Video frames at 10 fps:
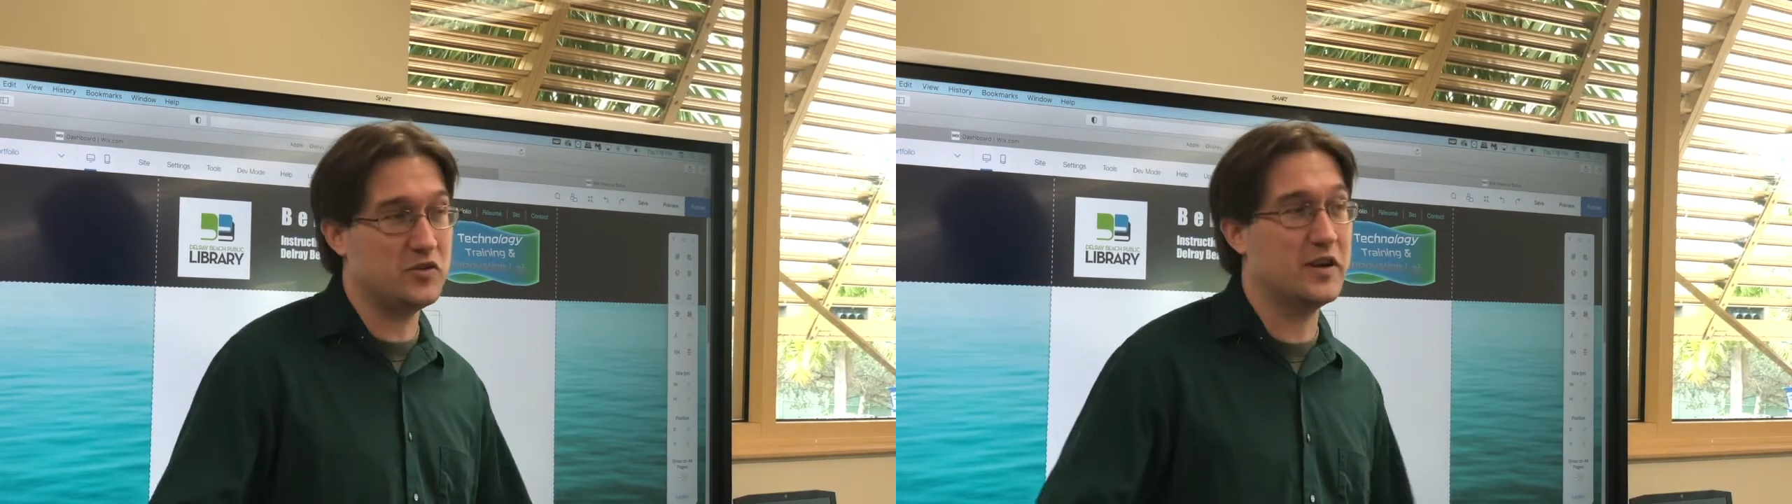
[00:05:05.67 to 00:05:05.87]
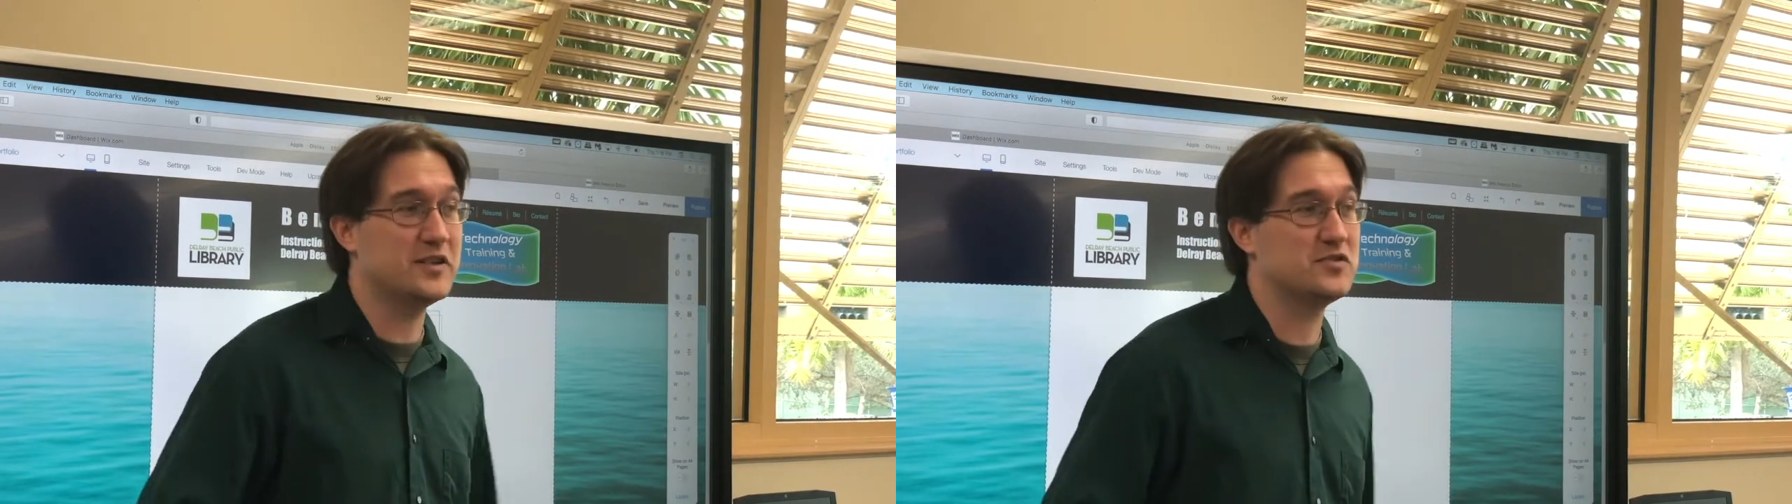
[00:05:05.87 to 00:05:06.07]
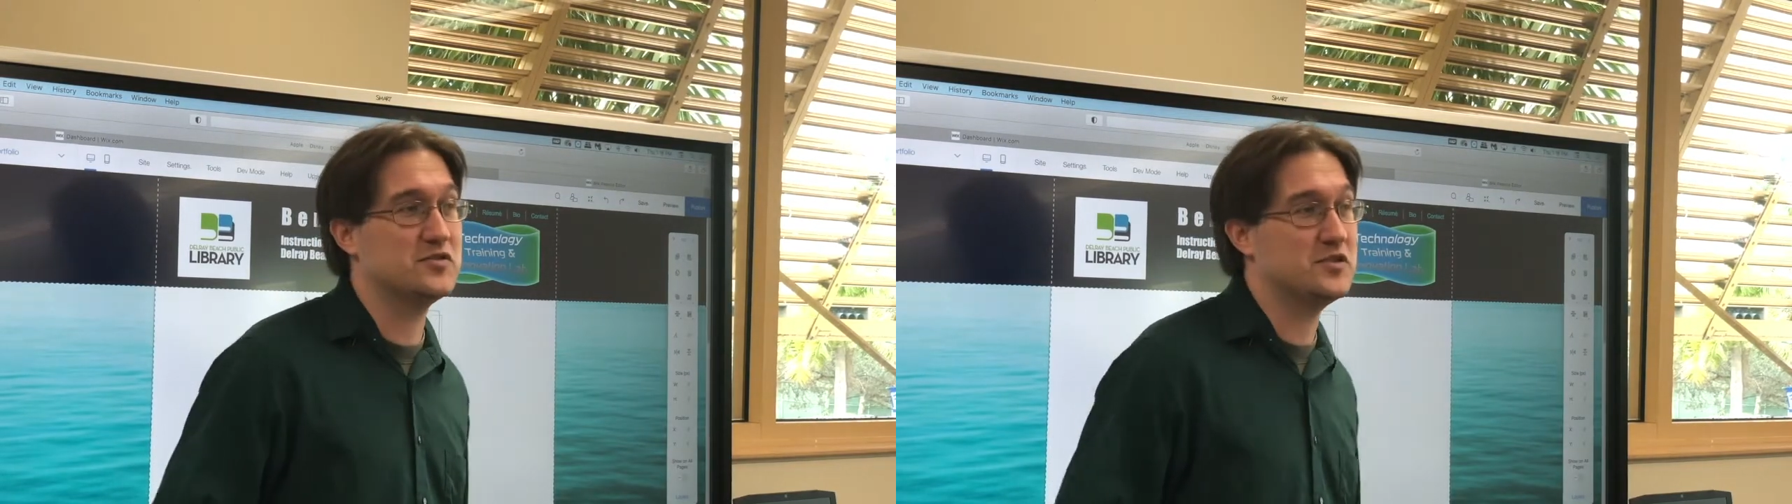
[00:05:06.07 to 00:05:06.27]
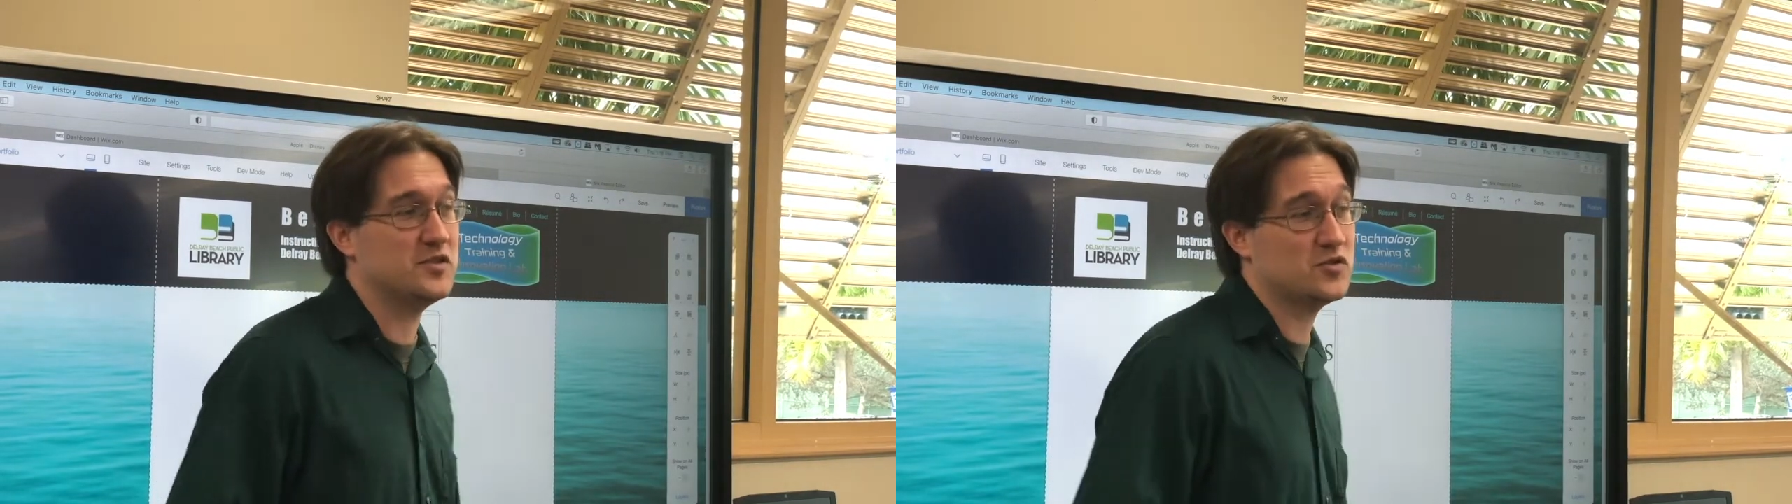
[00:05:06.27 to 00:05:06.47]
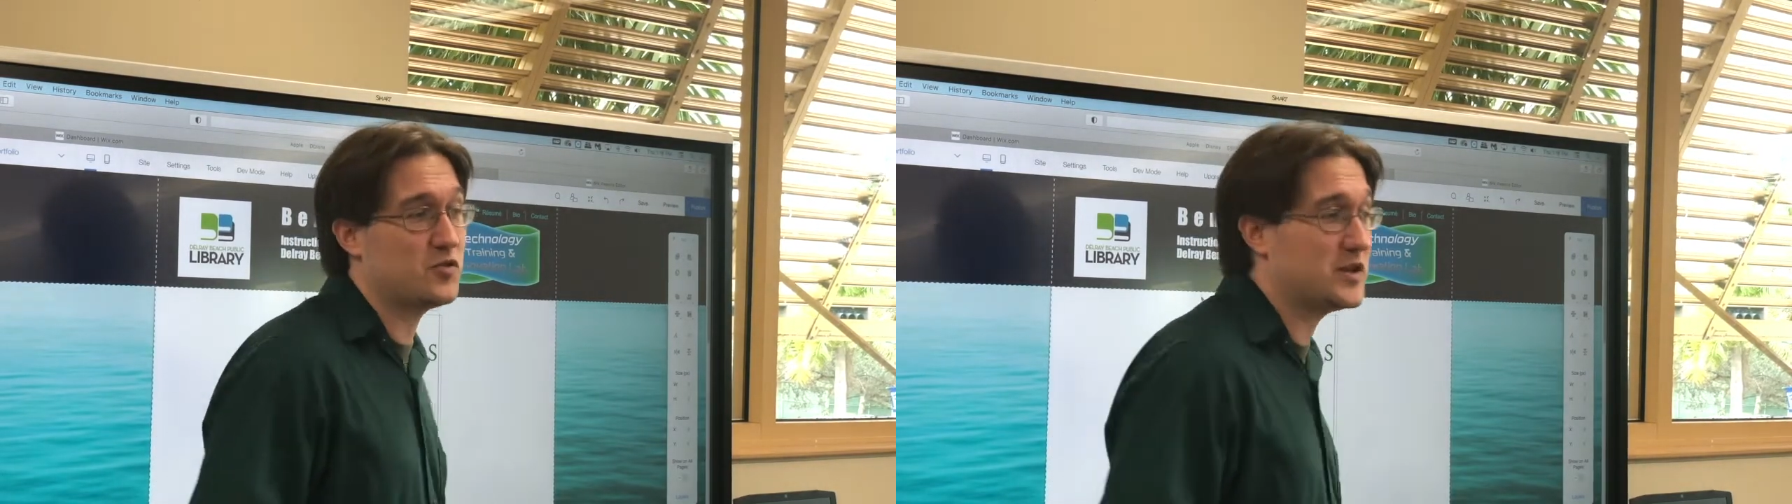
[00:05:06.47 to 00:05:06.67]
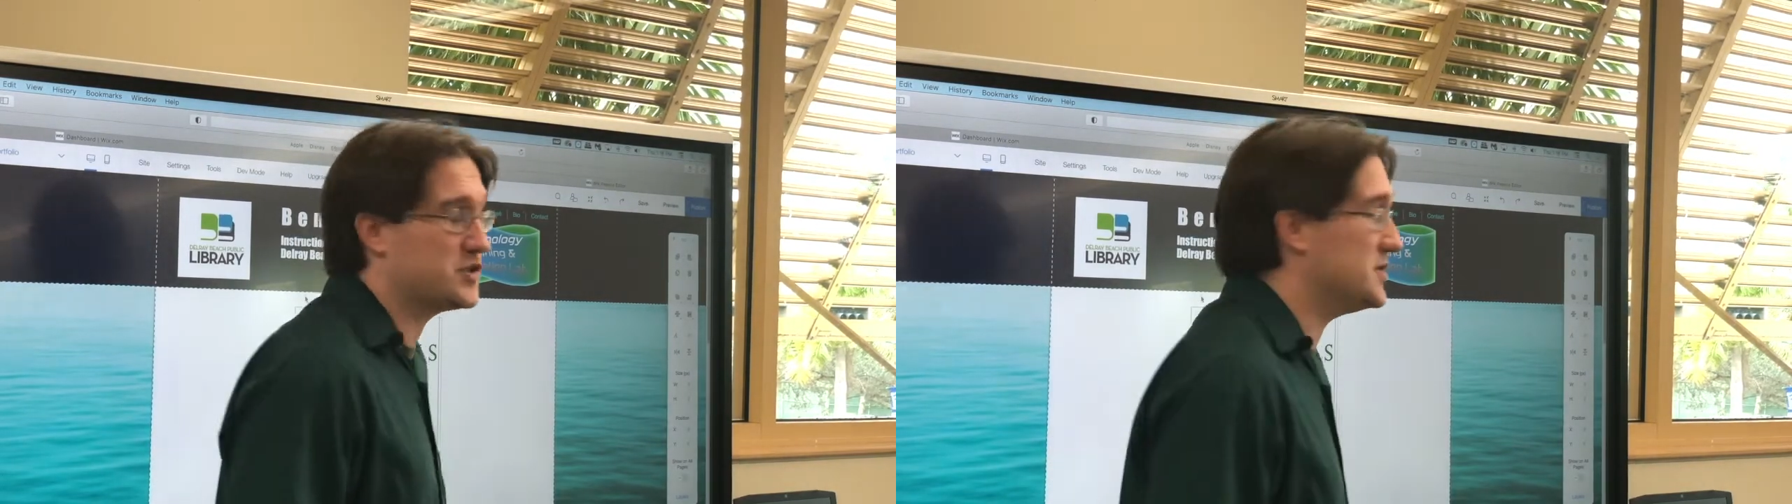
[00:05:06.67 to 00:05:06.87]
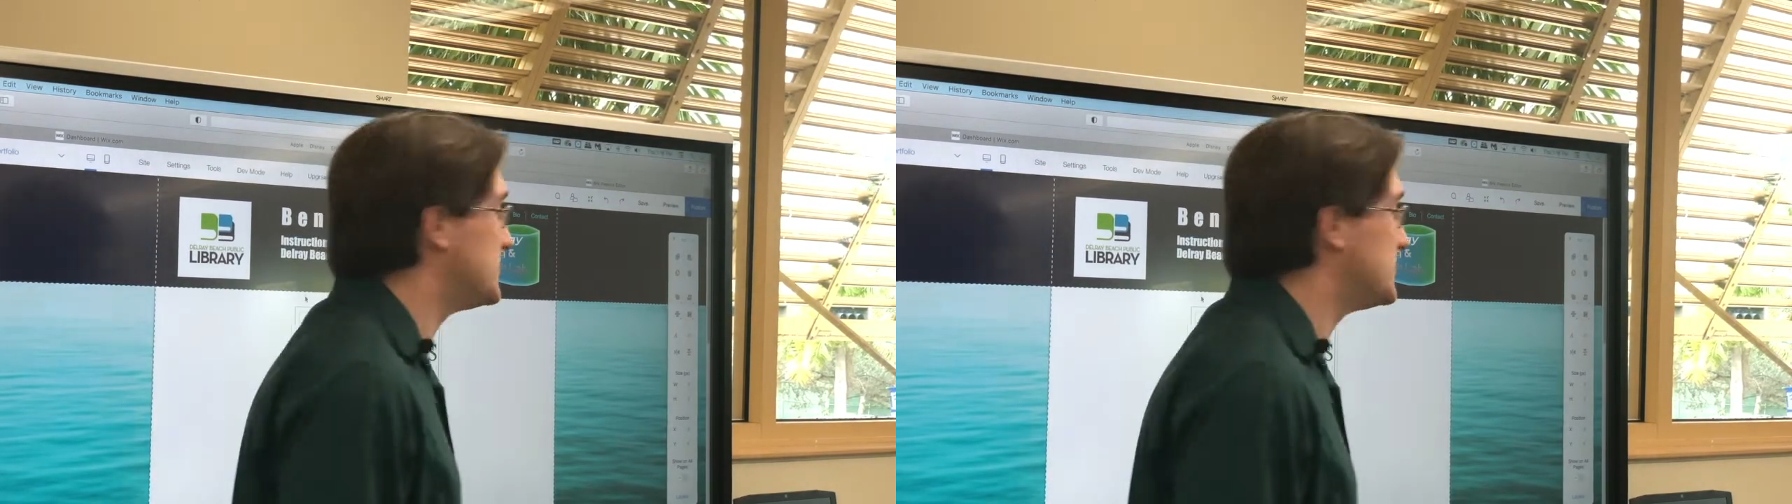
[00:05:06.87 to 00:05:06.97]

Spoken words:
answers to those questions.